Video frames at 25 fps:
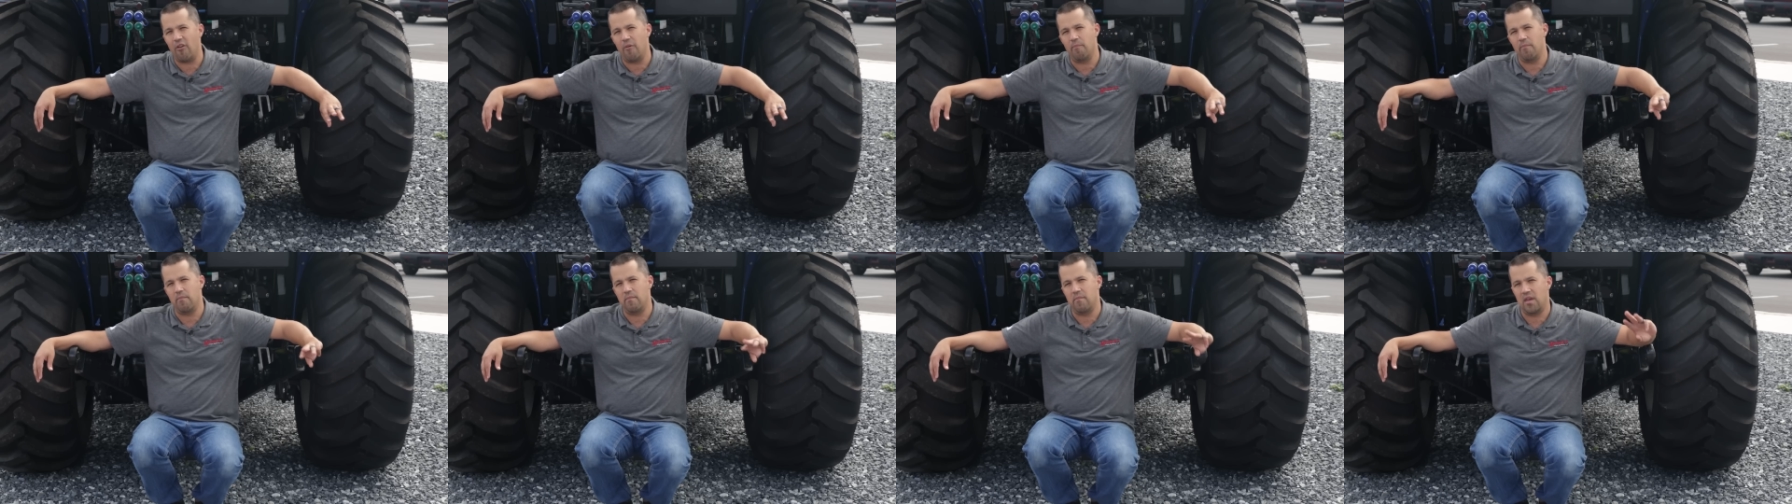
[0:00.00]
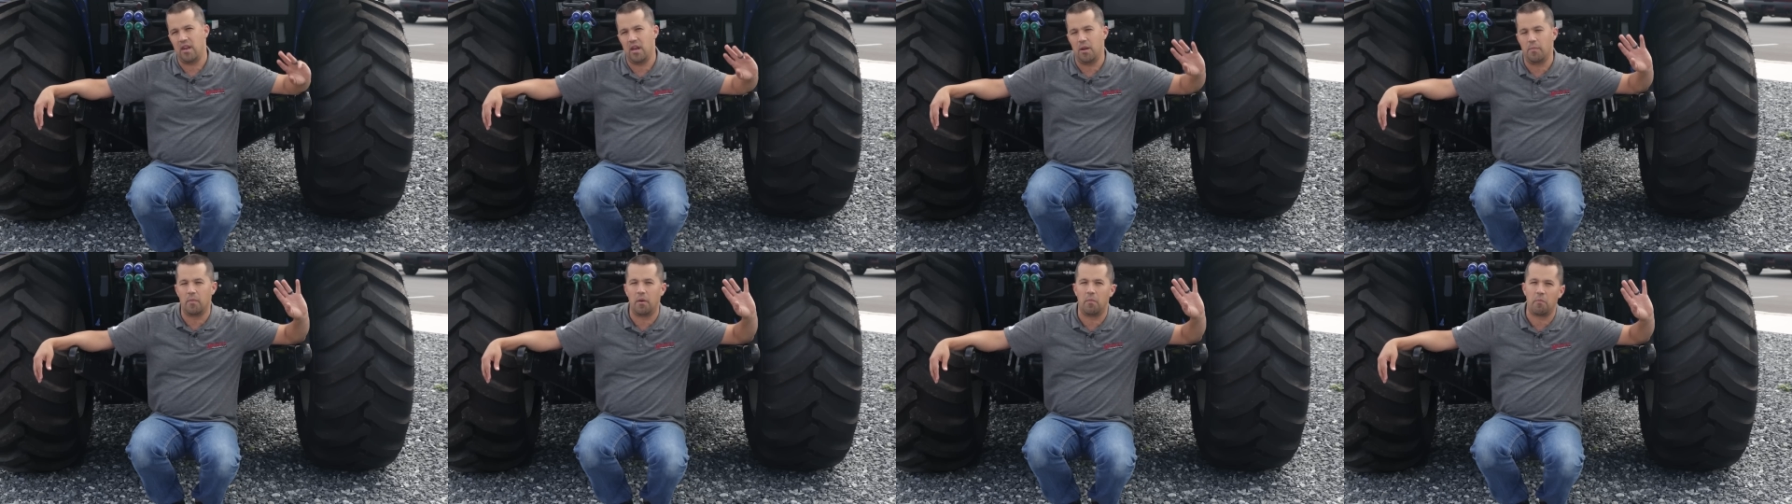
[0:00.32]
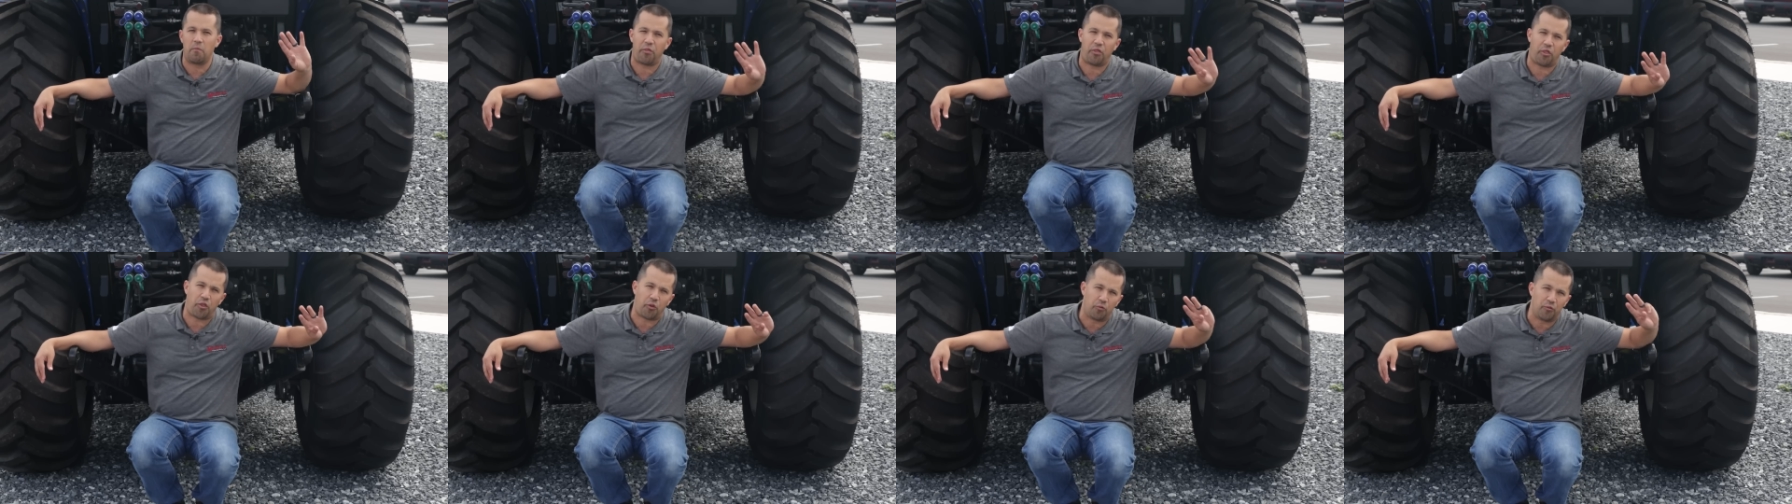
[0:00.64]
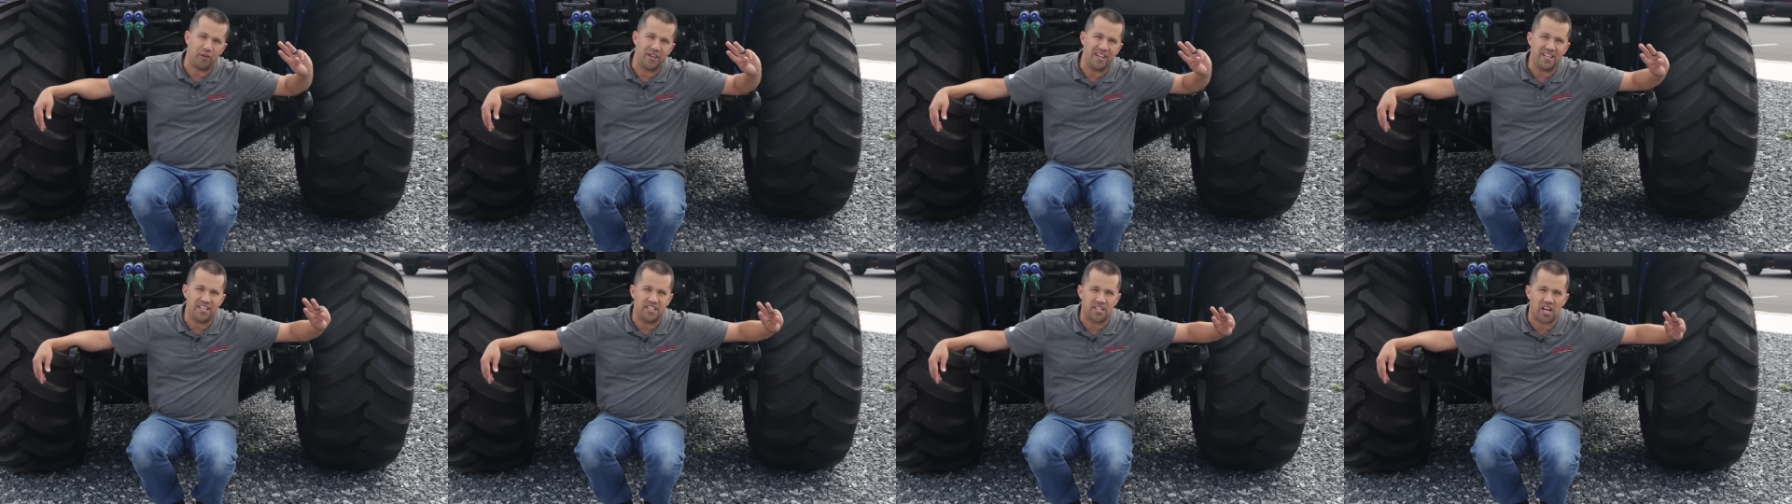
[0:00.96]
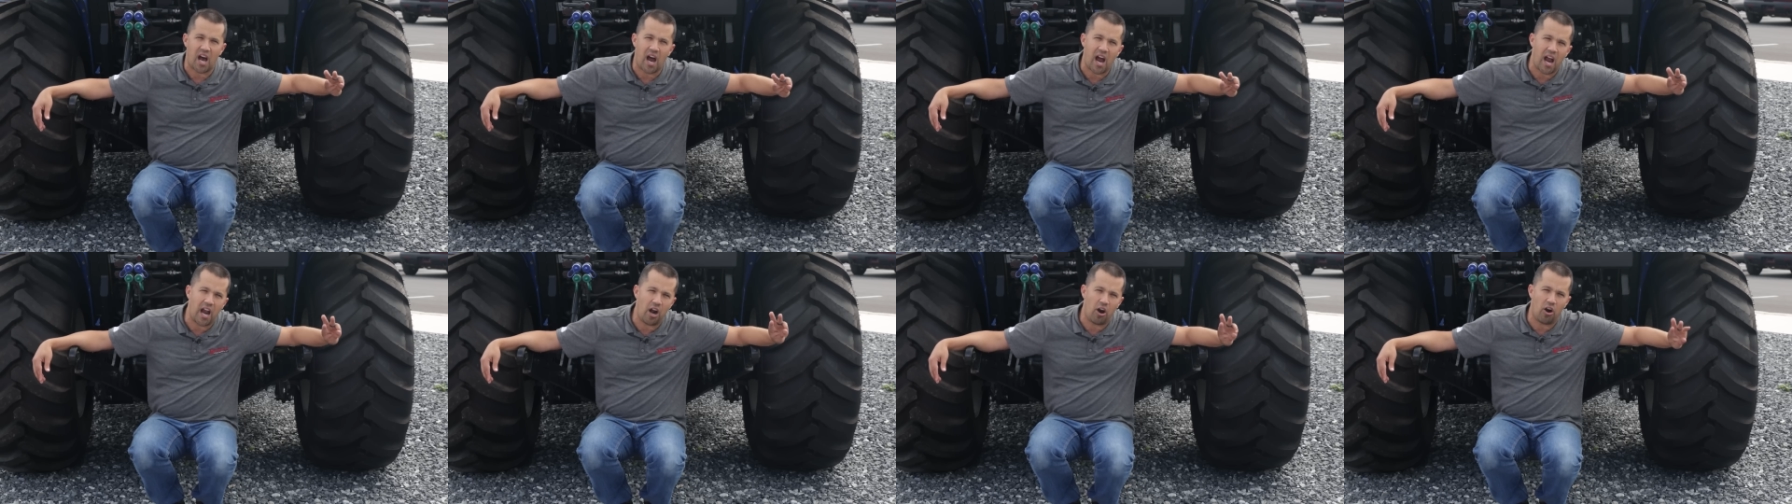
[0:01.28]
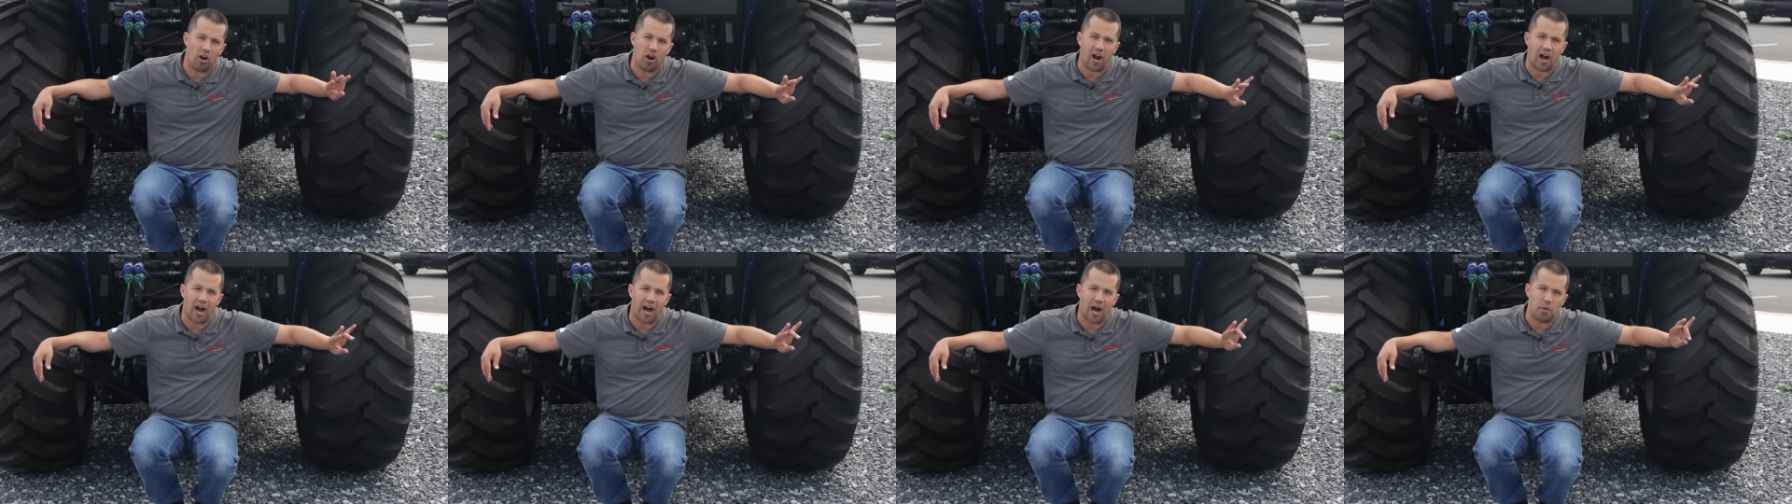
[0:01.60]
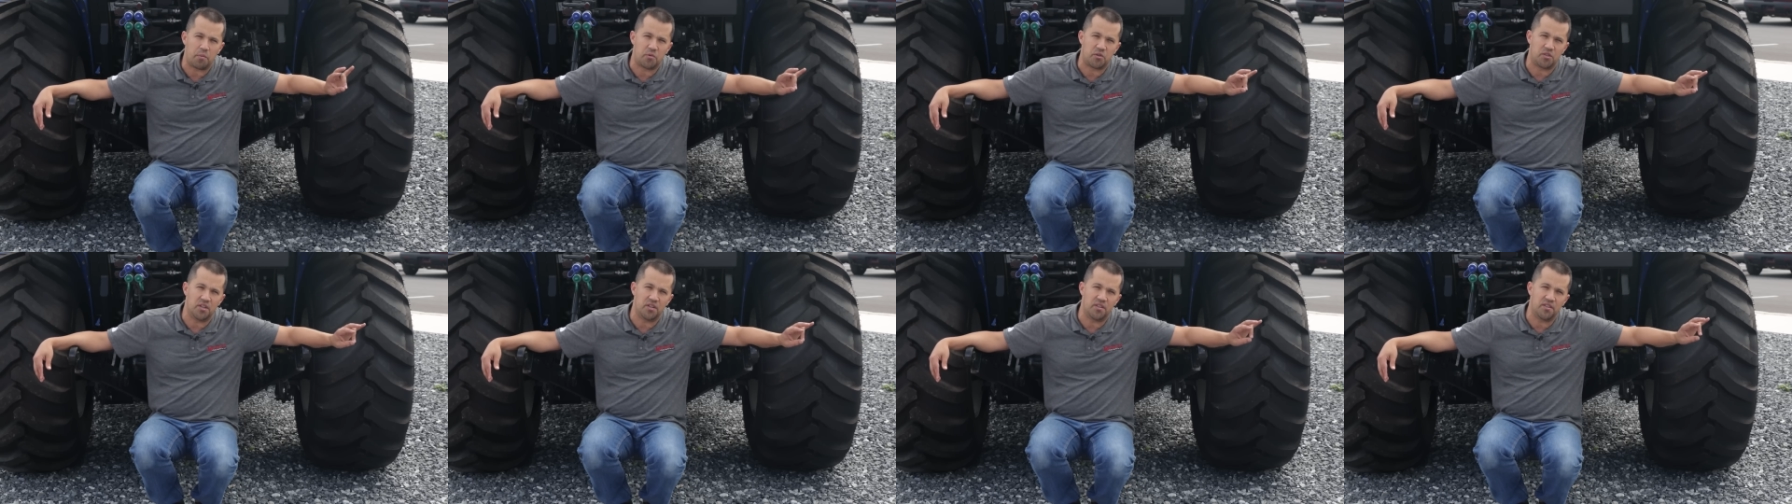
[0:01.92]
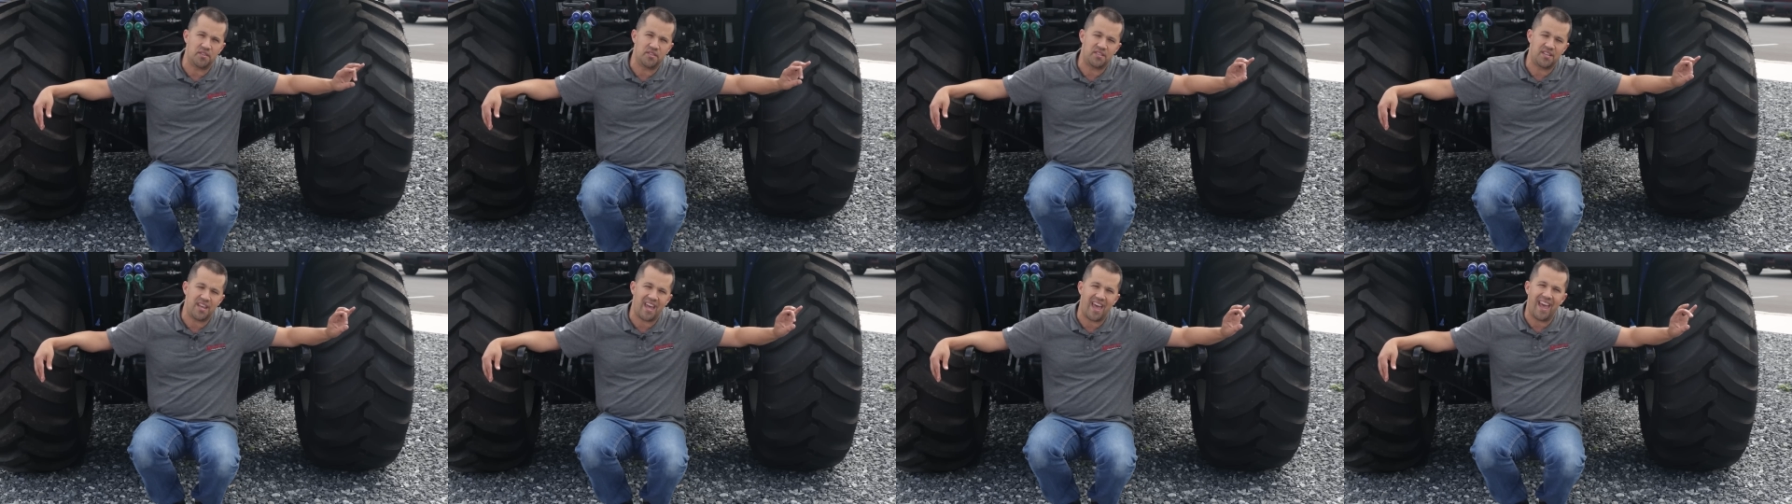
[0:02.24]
at minimum 3 tire options: